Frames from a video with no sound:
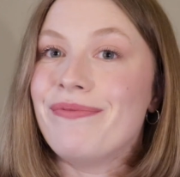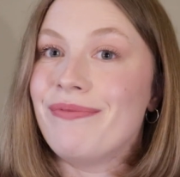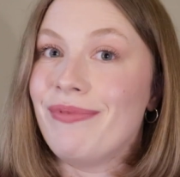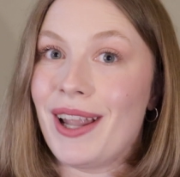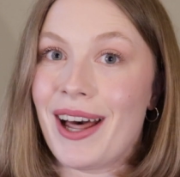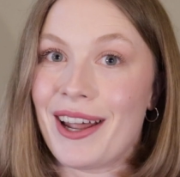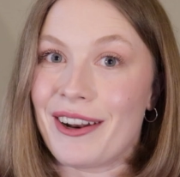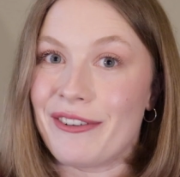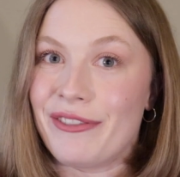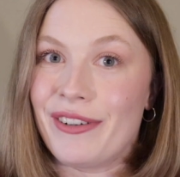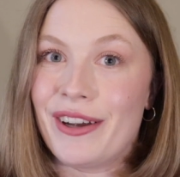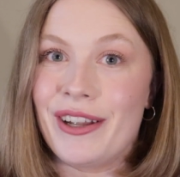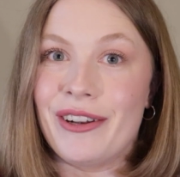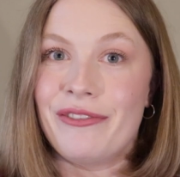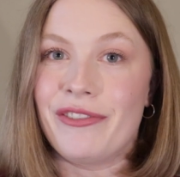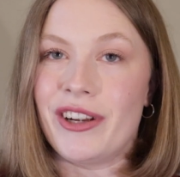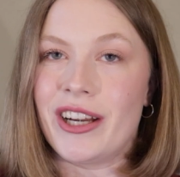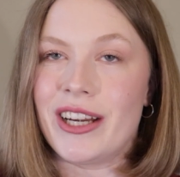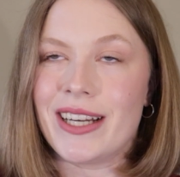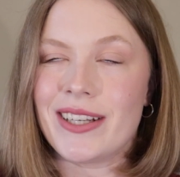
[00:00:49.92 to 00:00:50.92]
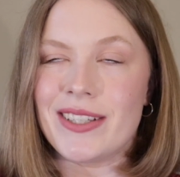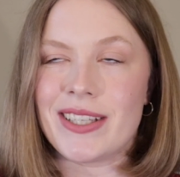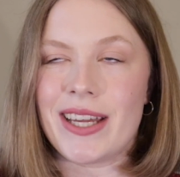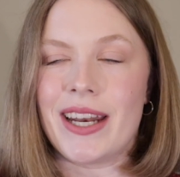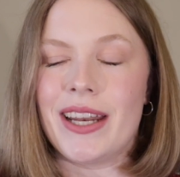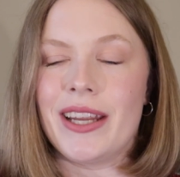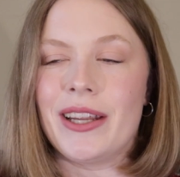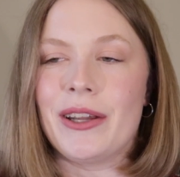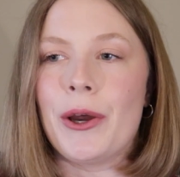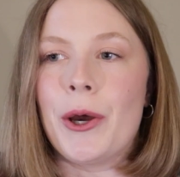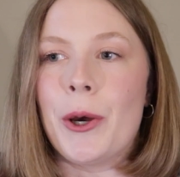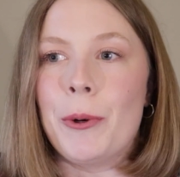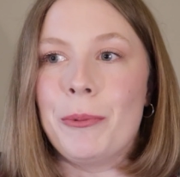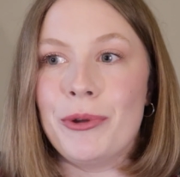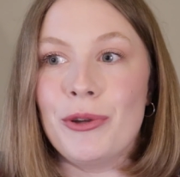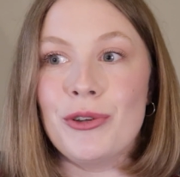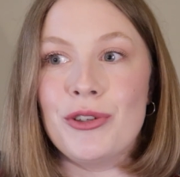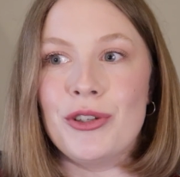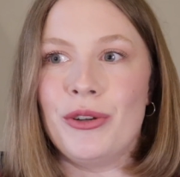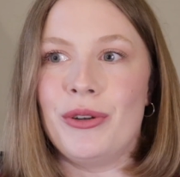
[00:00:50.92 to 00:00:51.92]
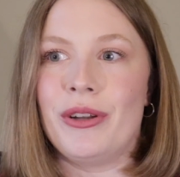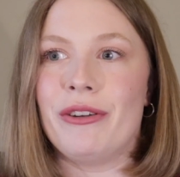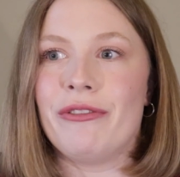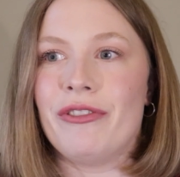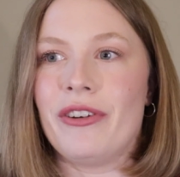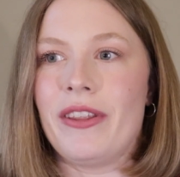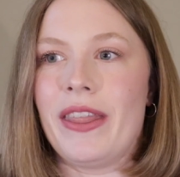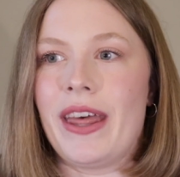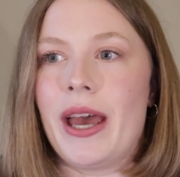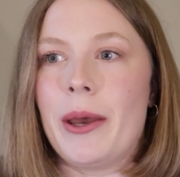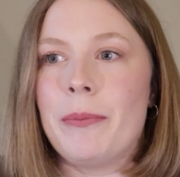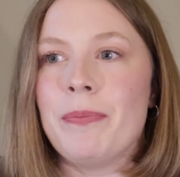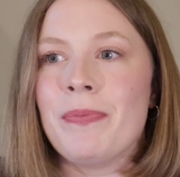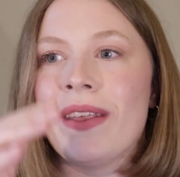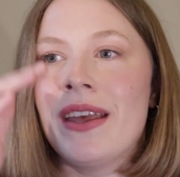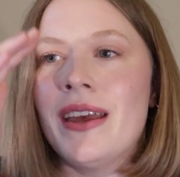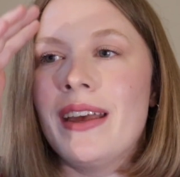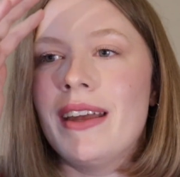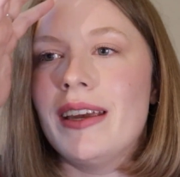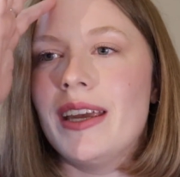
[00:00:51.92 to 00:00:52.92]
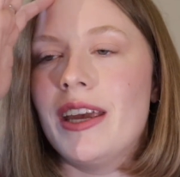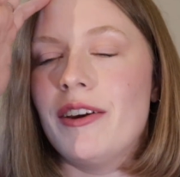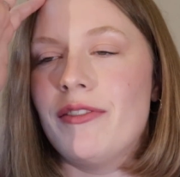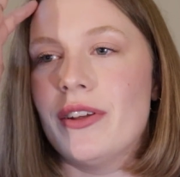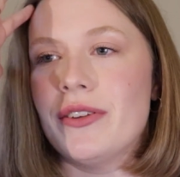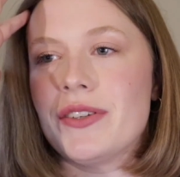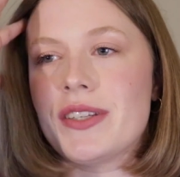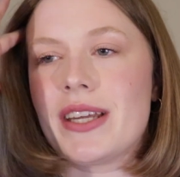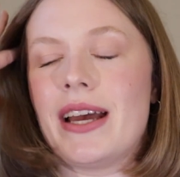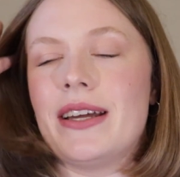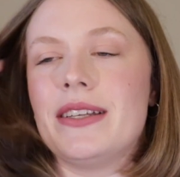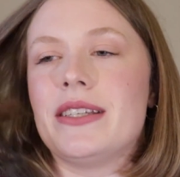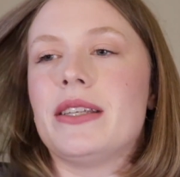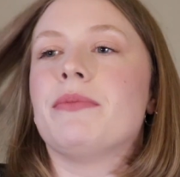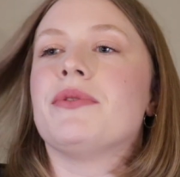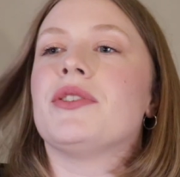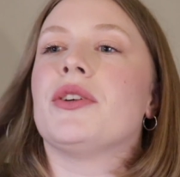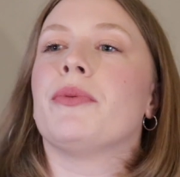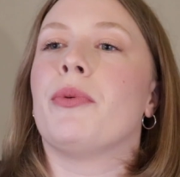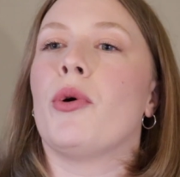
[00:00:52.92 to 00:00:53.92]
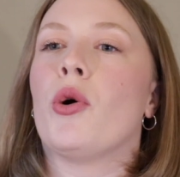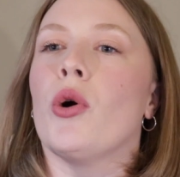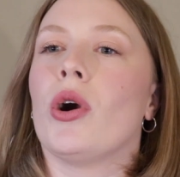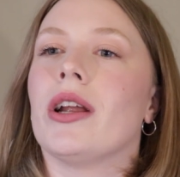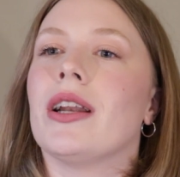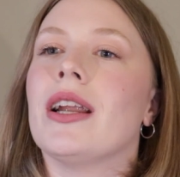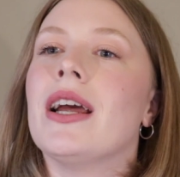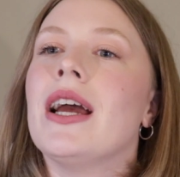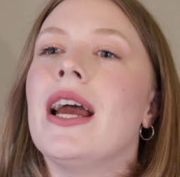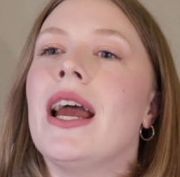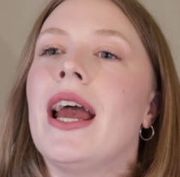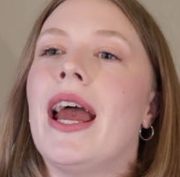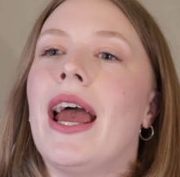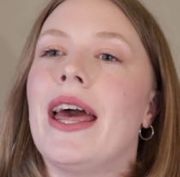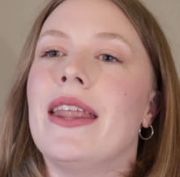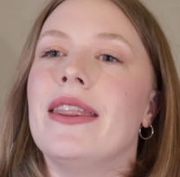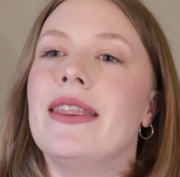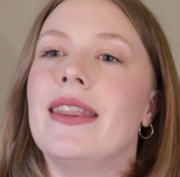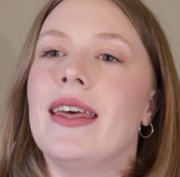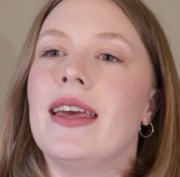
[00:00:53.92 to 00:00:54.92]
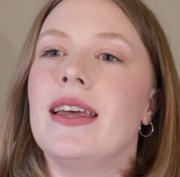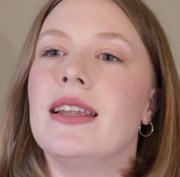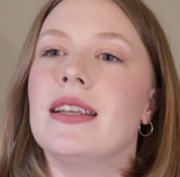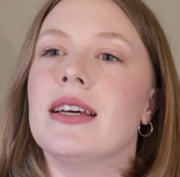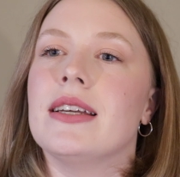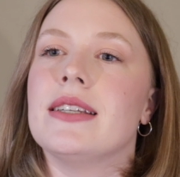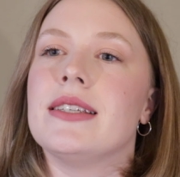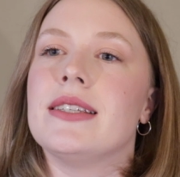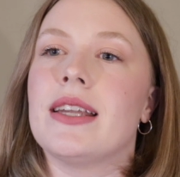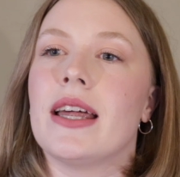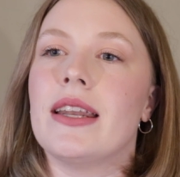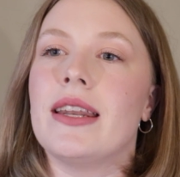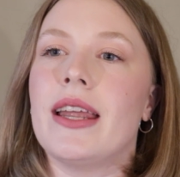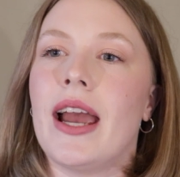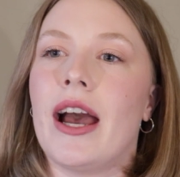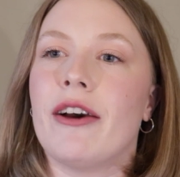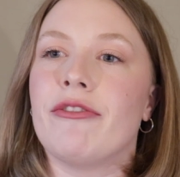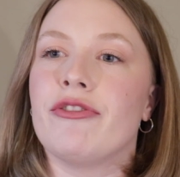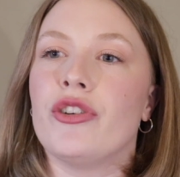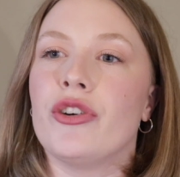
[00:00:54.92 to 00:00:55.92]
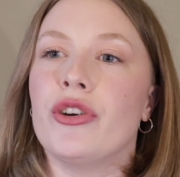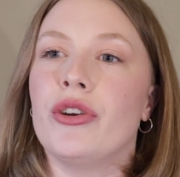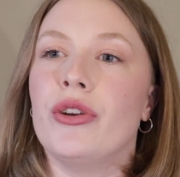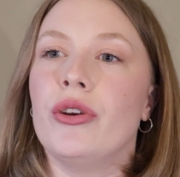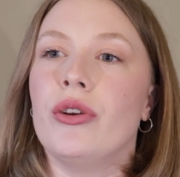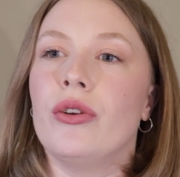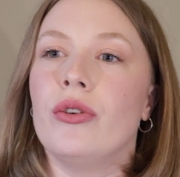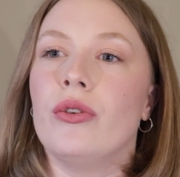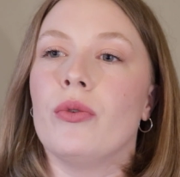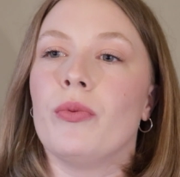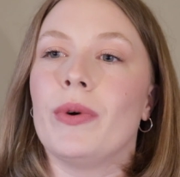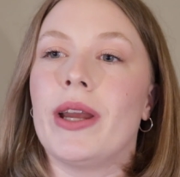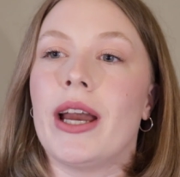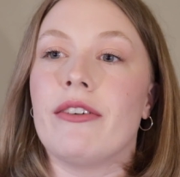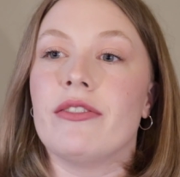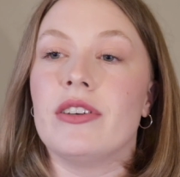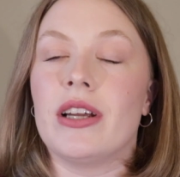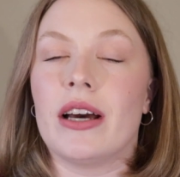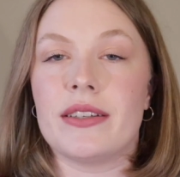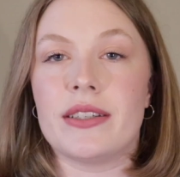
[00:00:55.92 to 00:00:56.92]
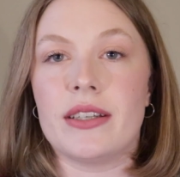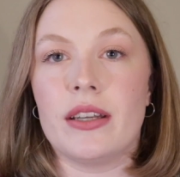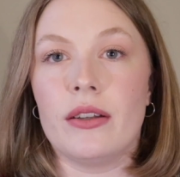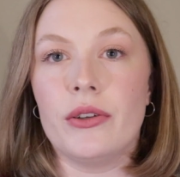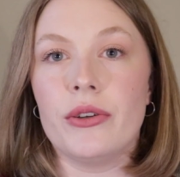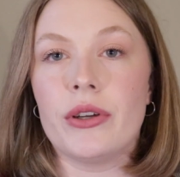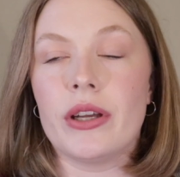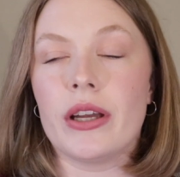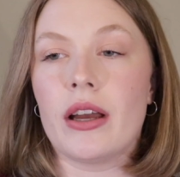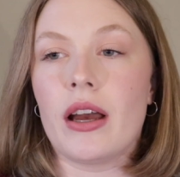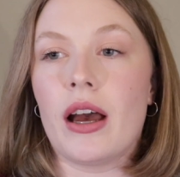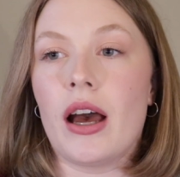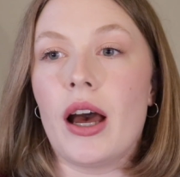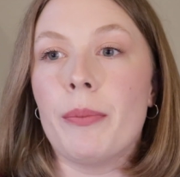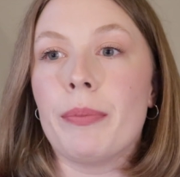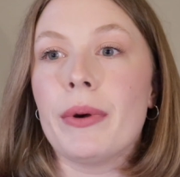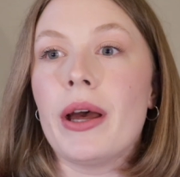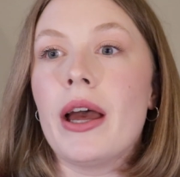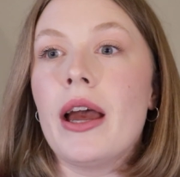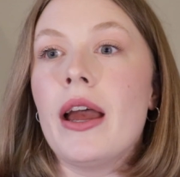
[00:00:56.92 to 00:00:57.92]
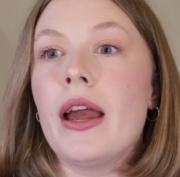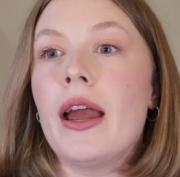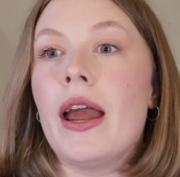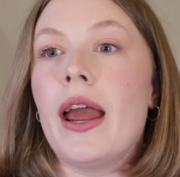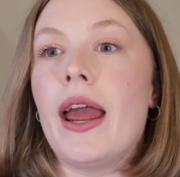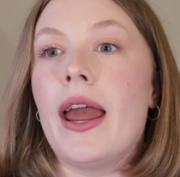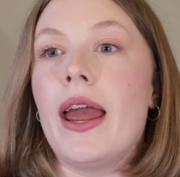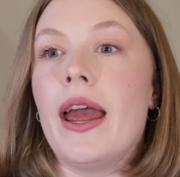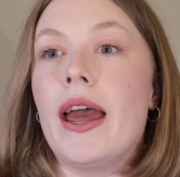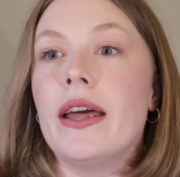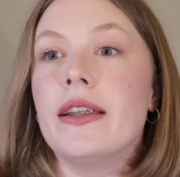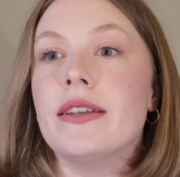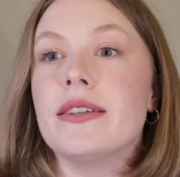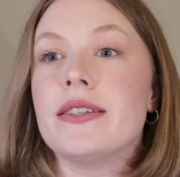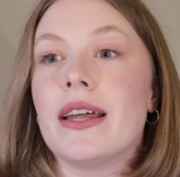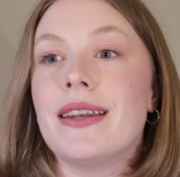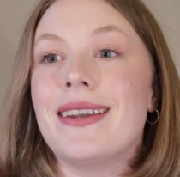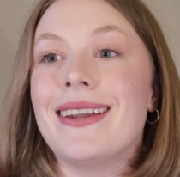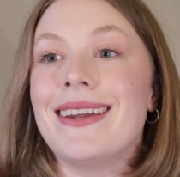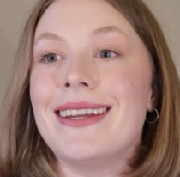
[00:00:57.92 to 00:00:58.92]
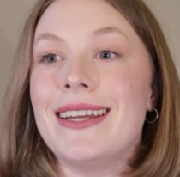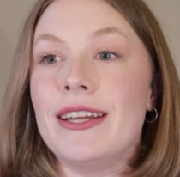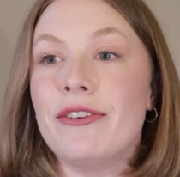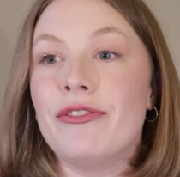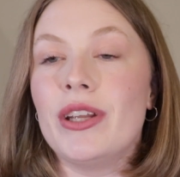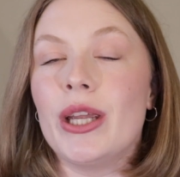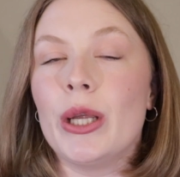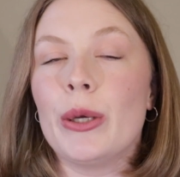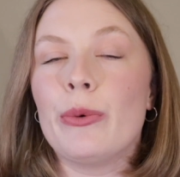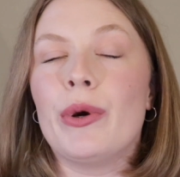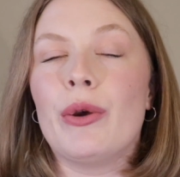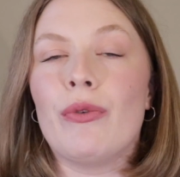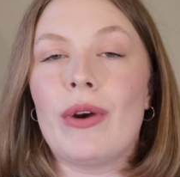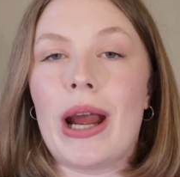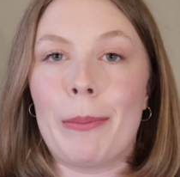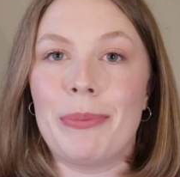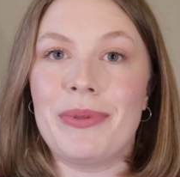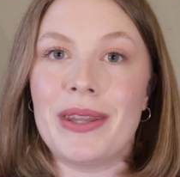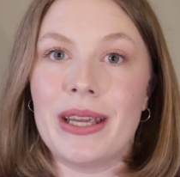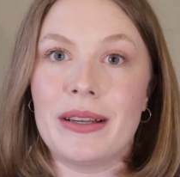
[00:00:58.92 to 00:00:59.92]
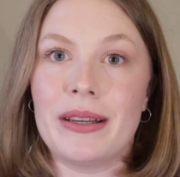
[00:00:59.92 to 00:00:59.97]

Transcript: A lot of fun, very exciting. Hope you tune in for that. Give those guys some support. And then Sunday afternoon, we have Nastia Lukin Cup. And Sunday evening, we wrap